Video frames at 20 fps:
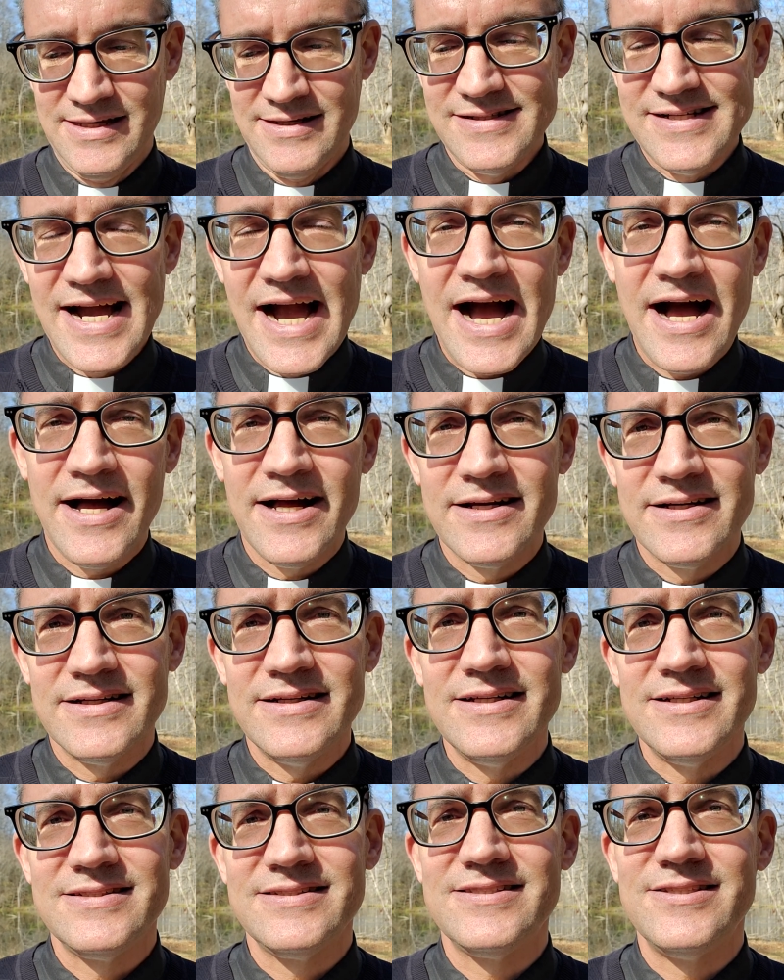God
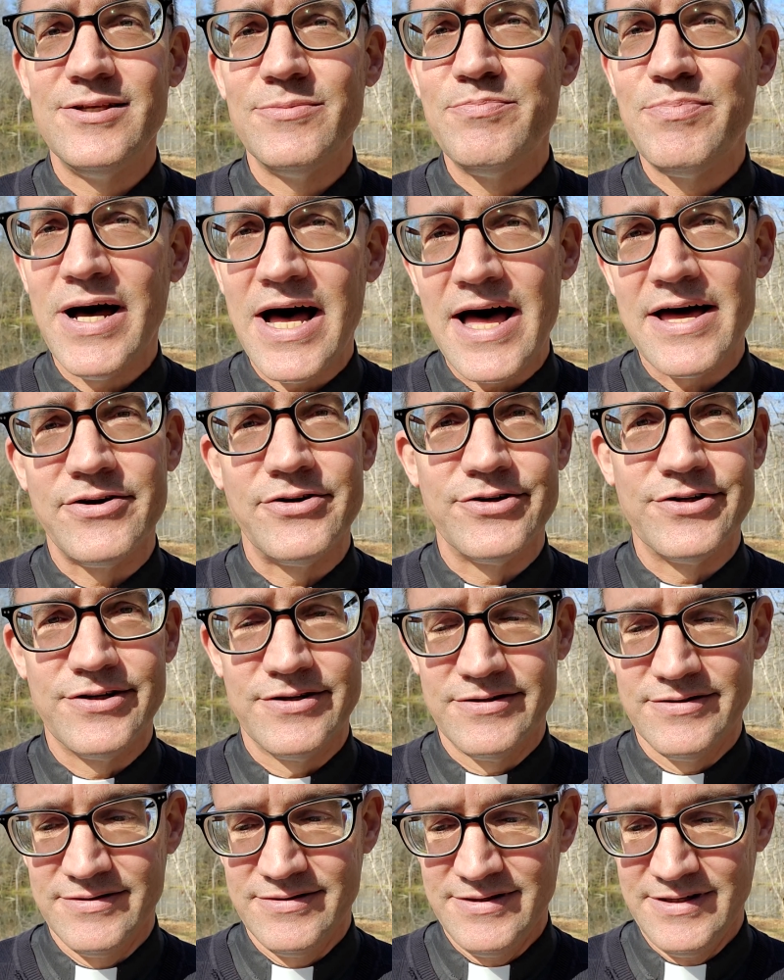is the
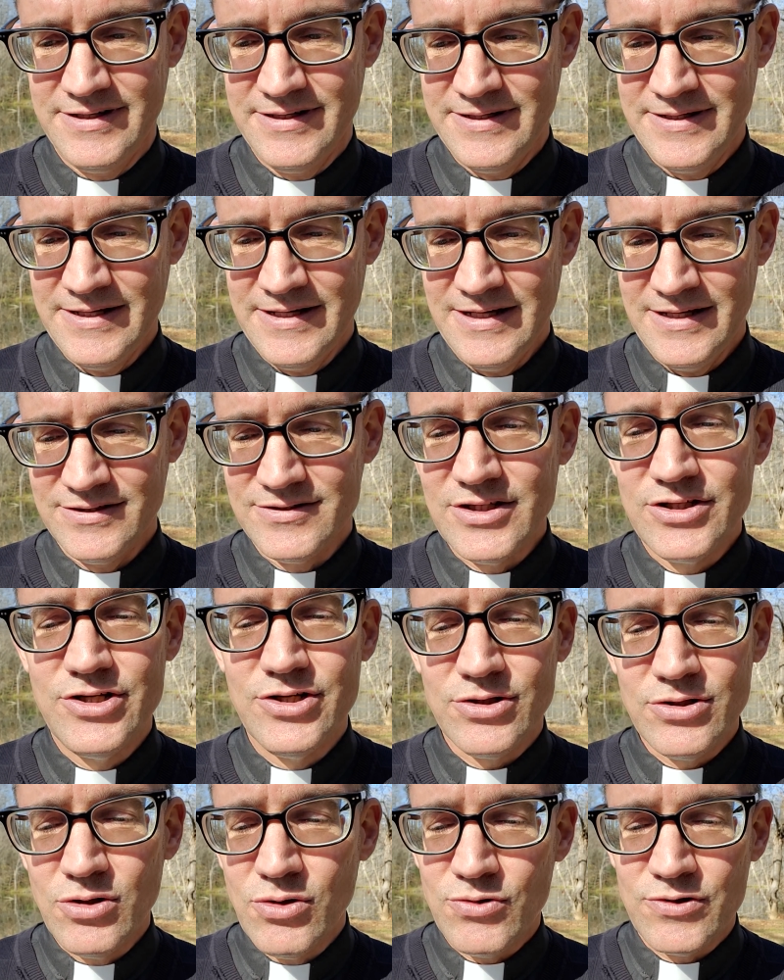potter. The
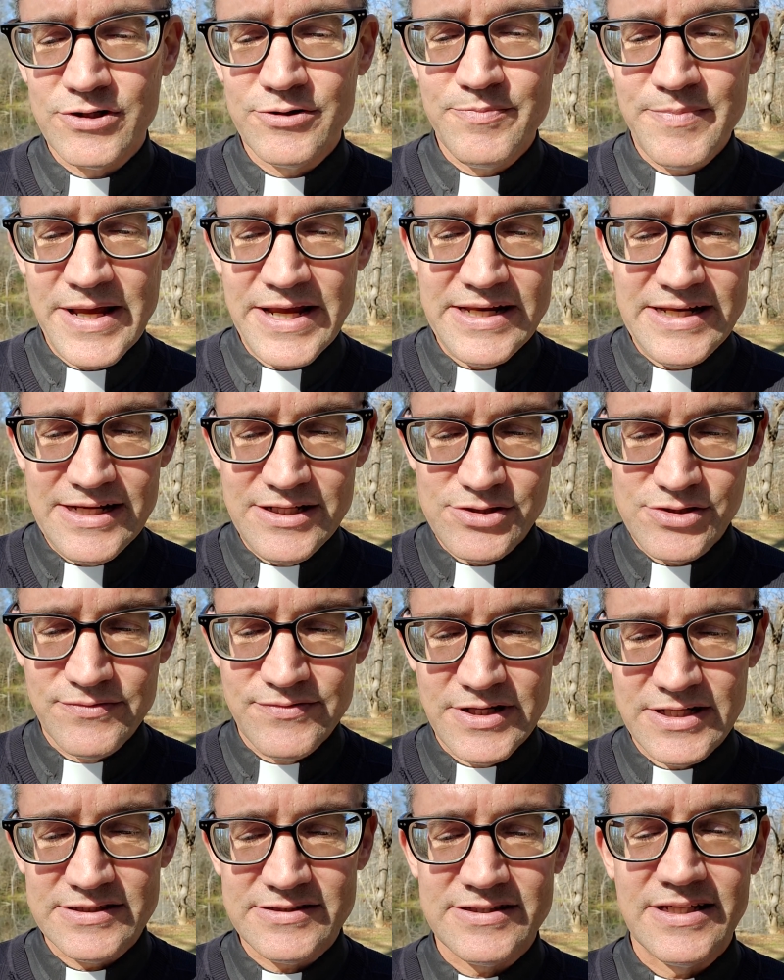good Lord made each of
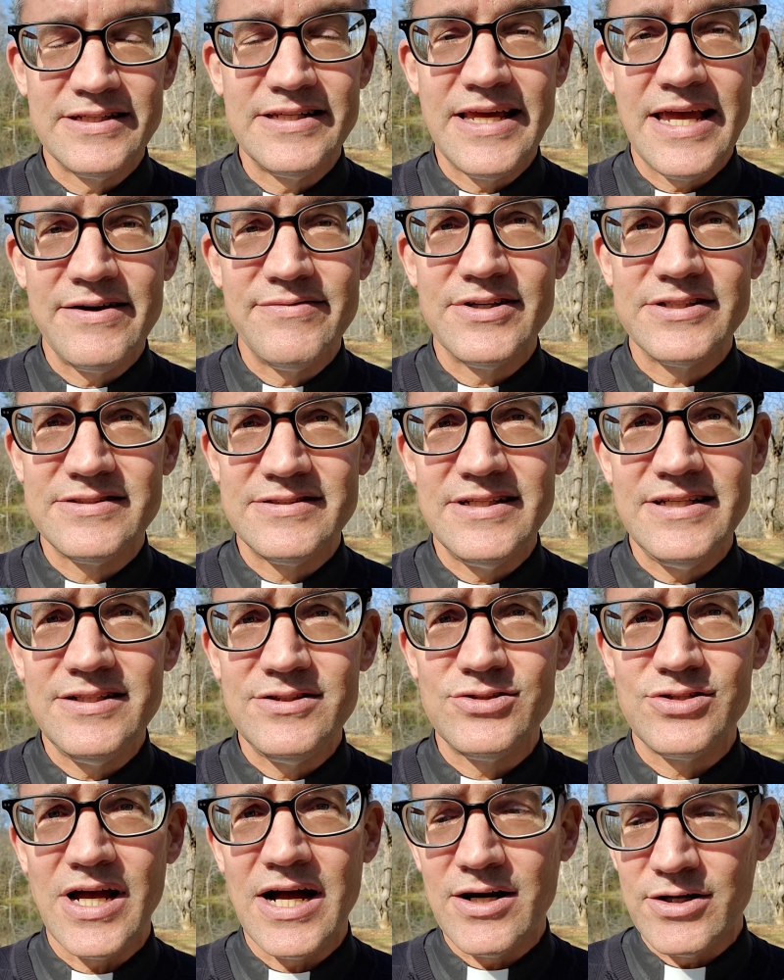us and gave us
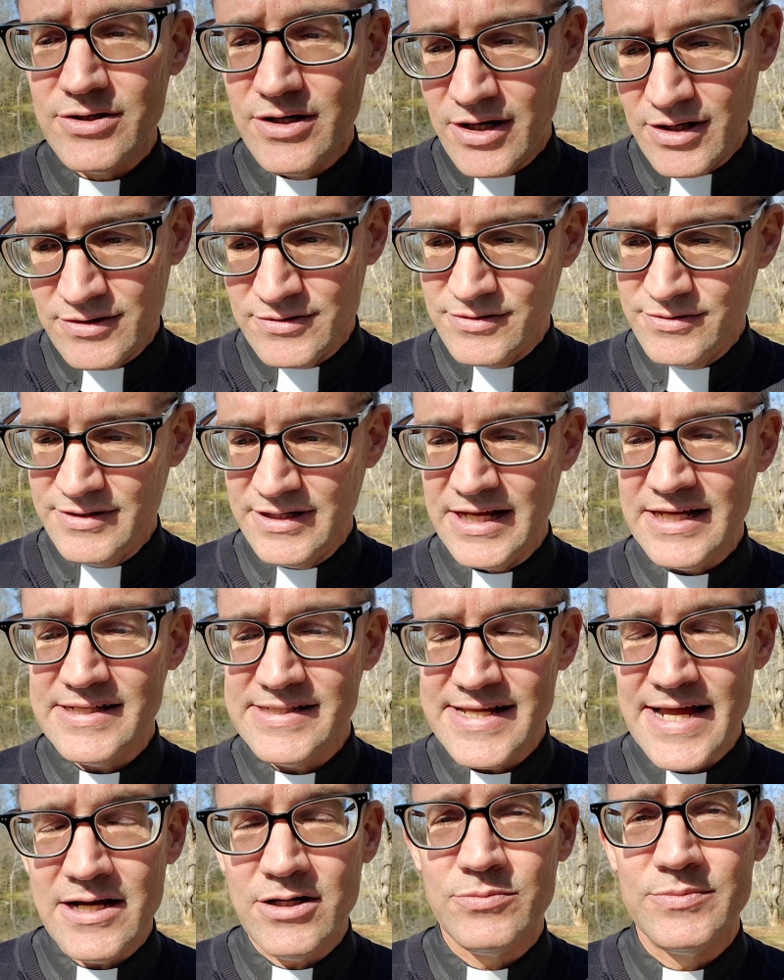each our own
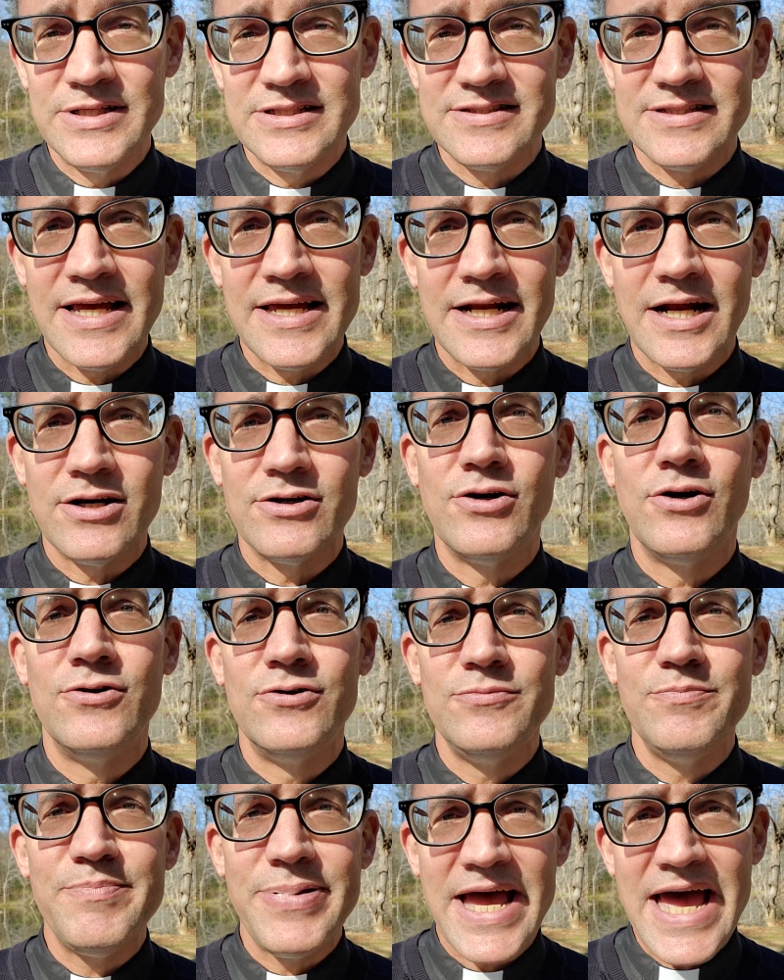endowments and our
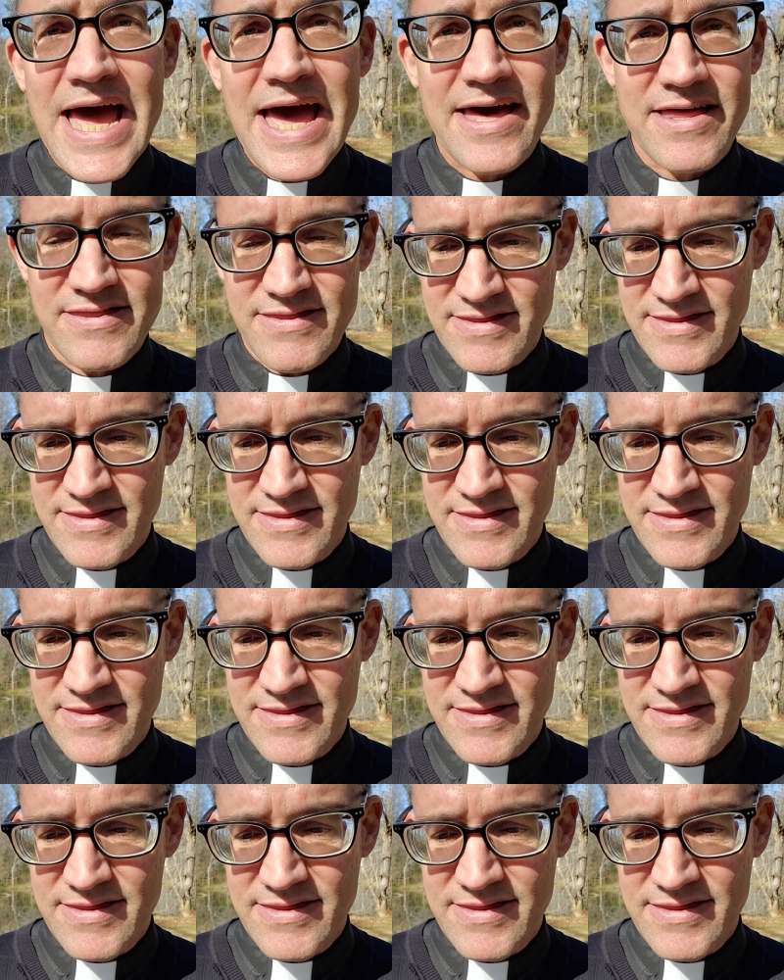own path.